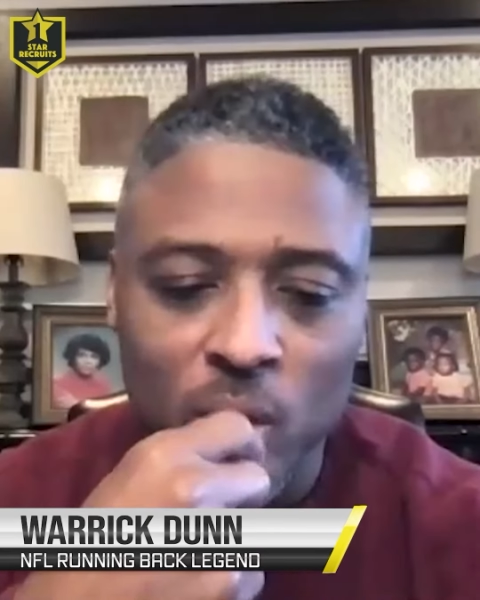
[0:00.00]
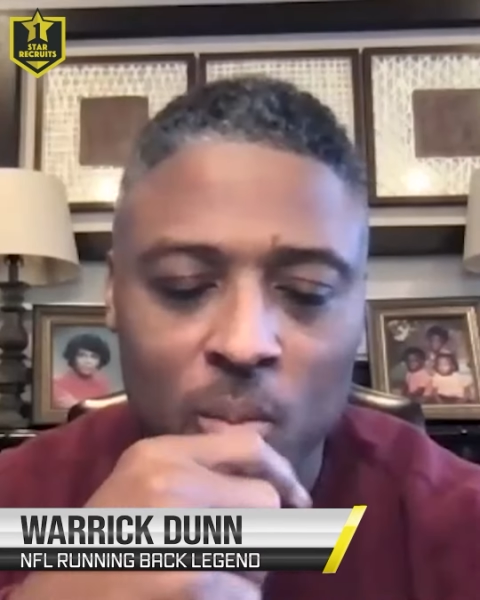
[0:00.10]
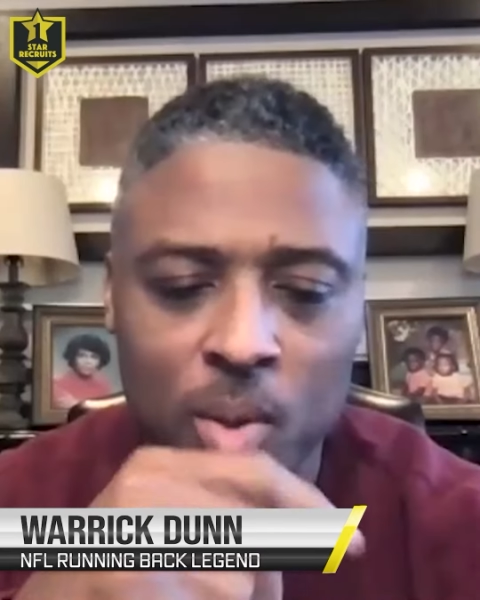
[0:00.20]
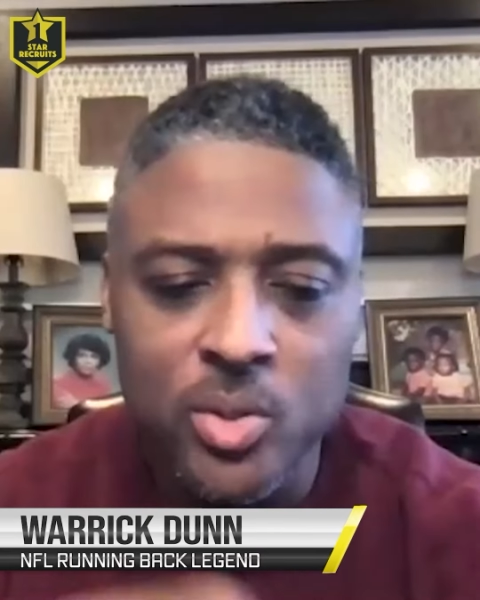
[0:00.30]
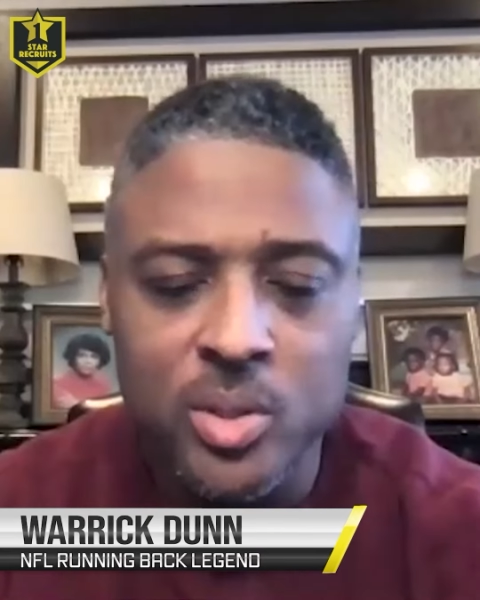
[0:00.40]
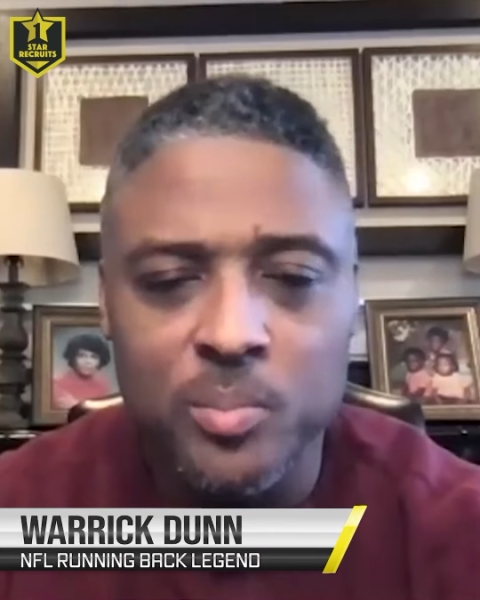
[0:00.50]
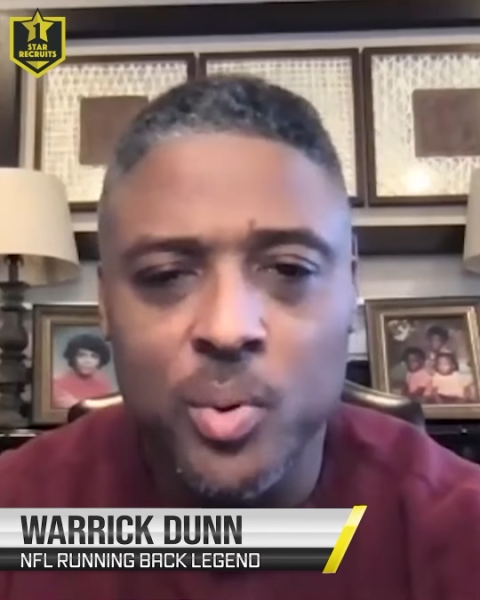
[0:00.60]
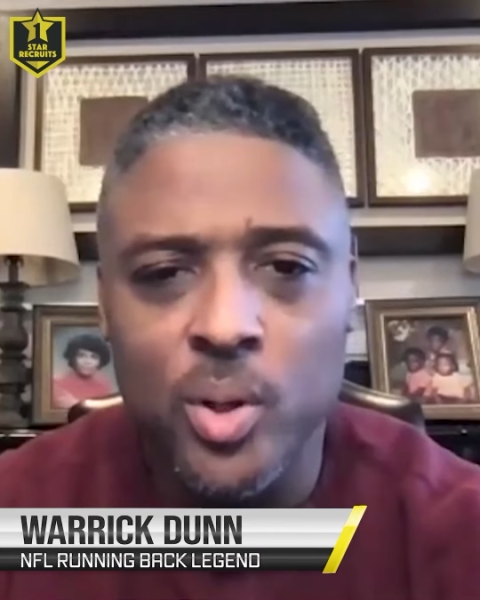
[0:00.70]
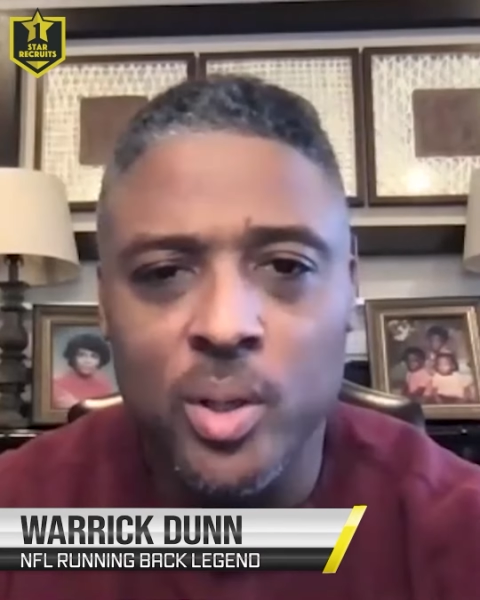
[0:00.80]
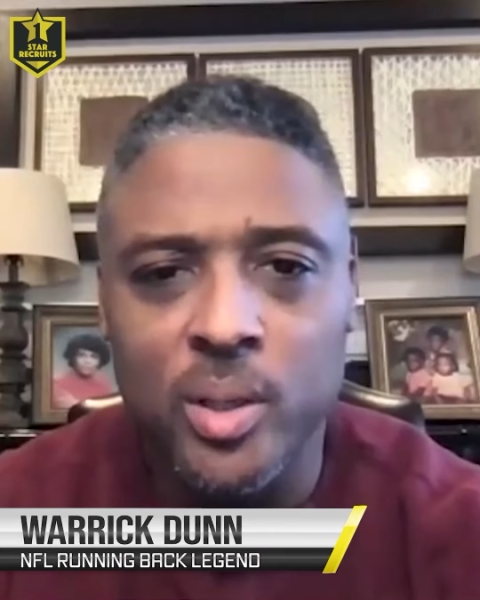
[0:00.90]
most
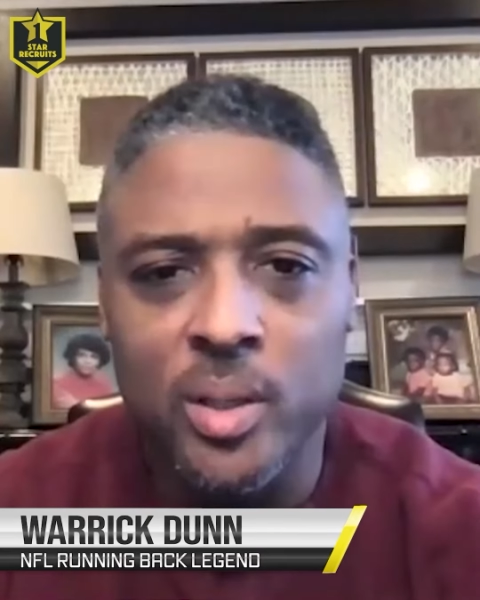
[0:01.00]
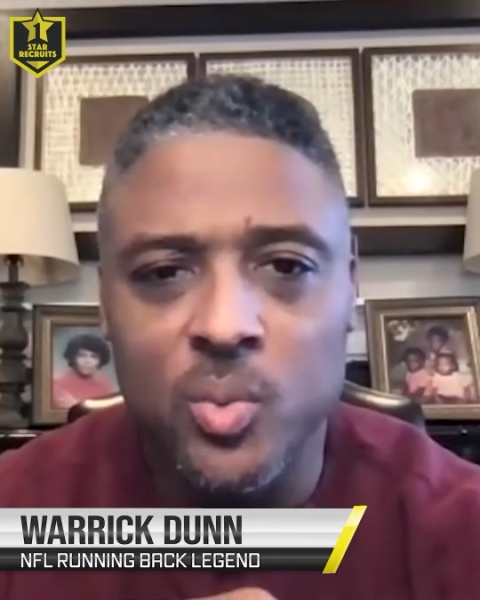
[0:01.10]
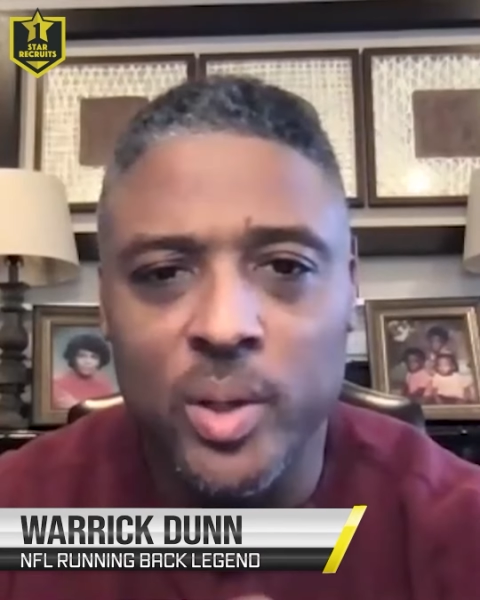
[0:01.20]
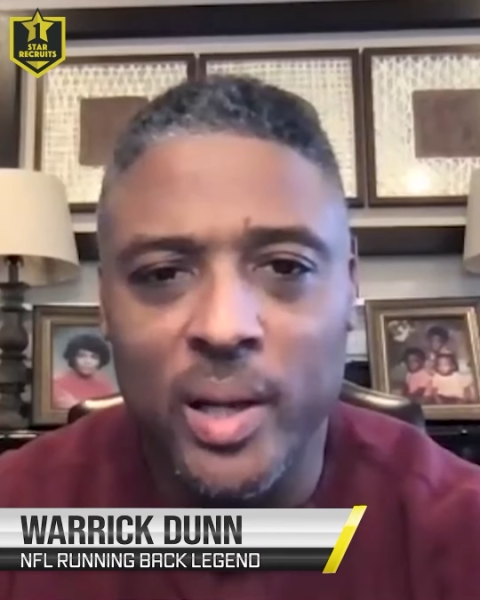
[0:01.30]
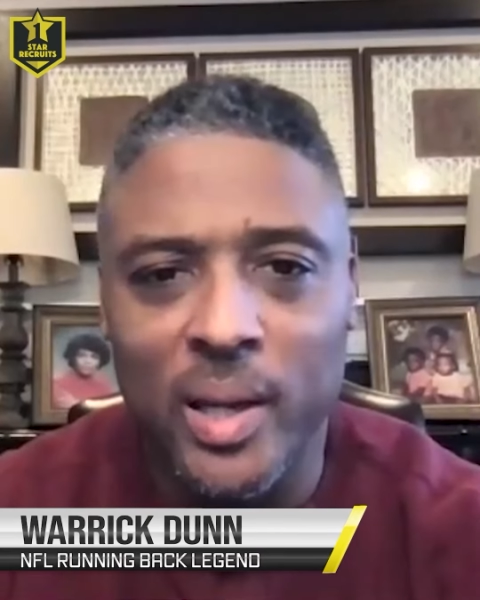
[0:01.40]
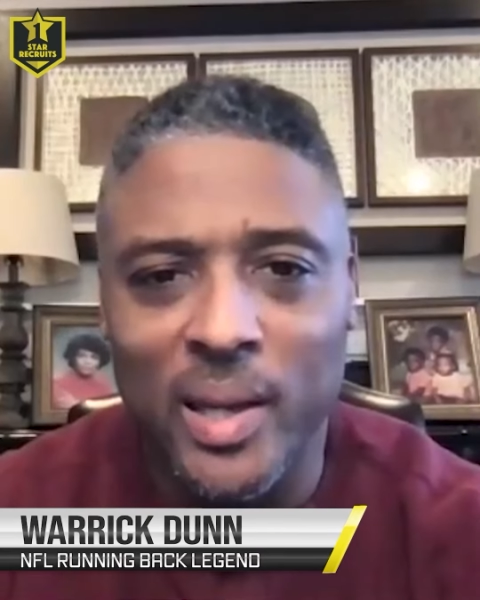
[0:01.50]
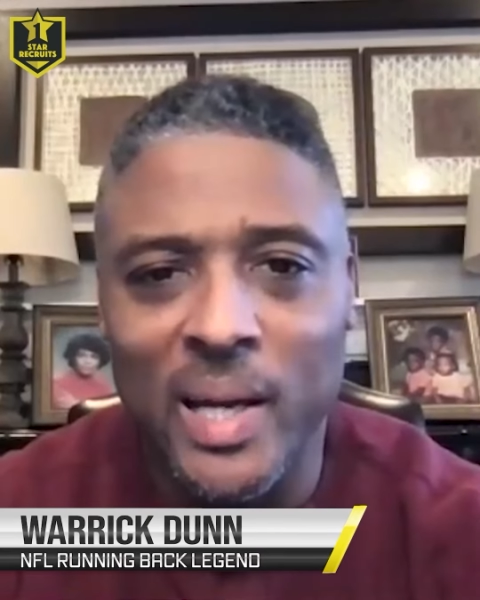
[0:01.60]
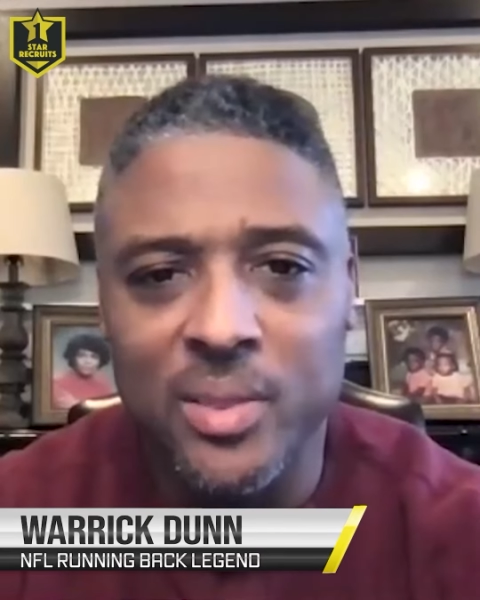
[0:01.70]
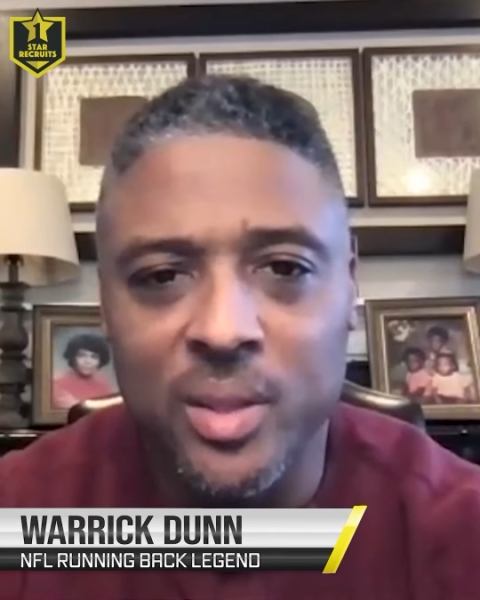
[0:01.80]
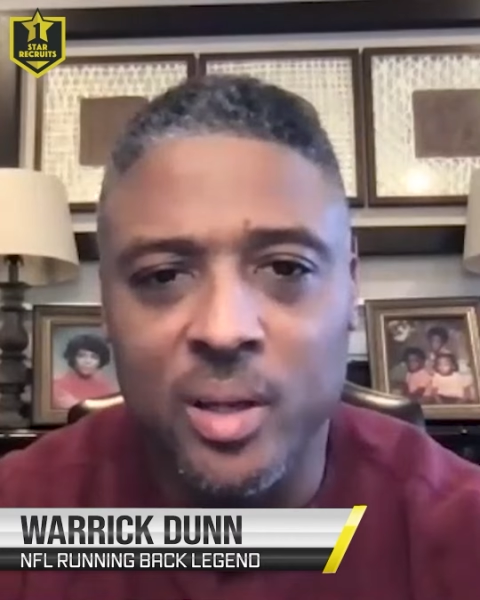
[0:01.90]
importantly is when I
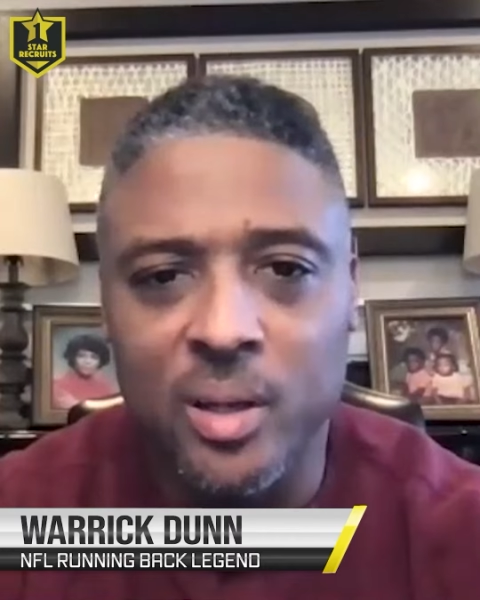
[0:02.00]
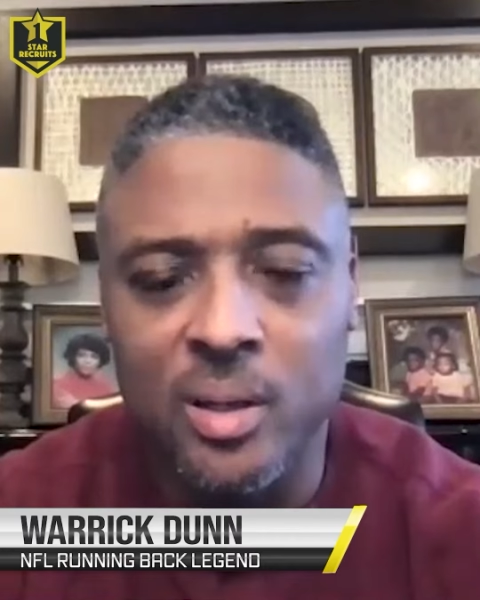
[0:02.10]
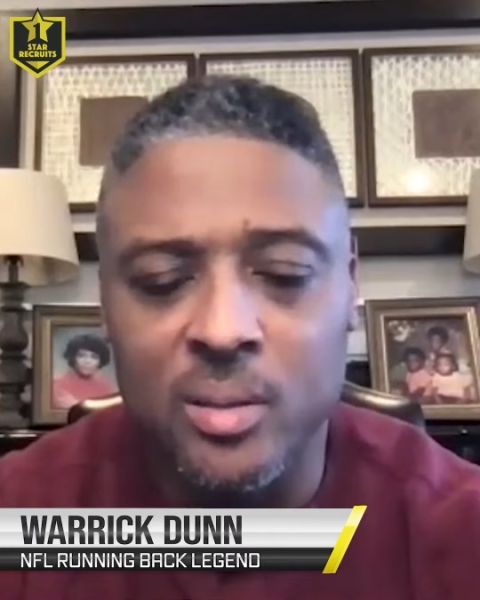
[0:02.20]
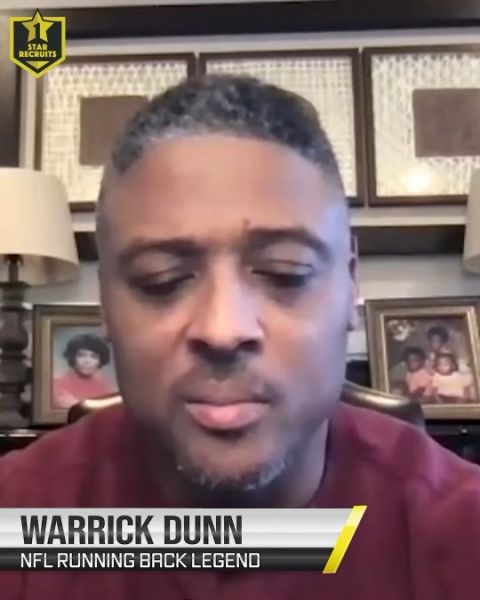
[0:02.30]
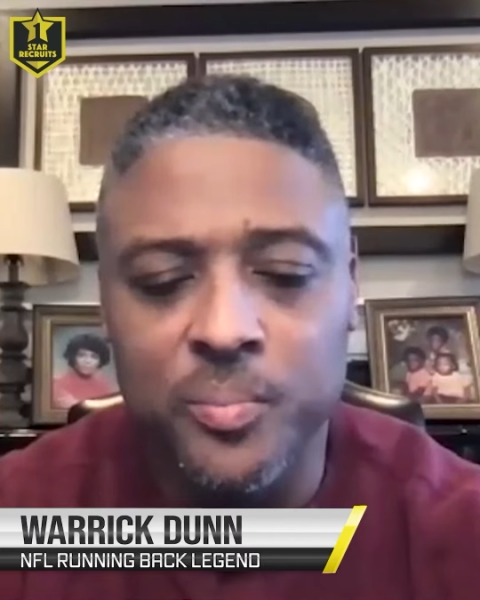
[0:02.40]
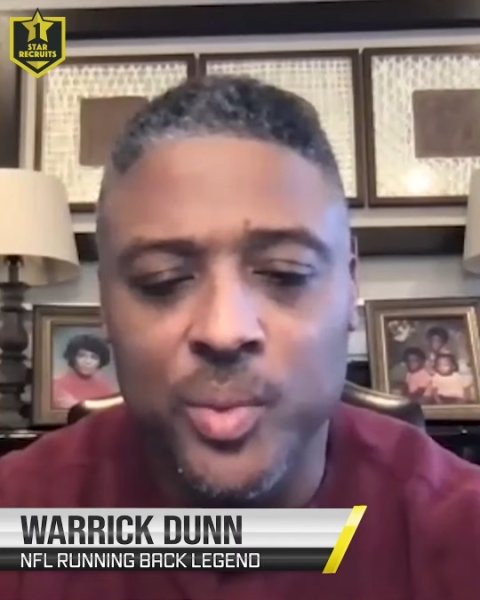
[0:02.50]
got there,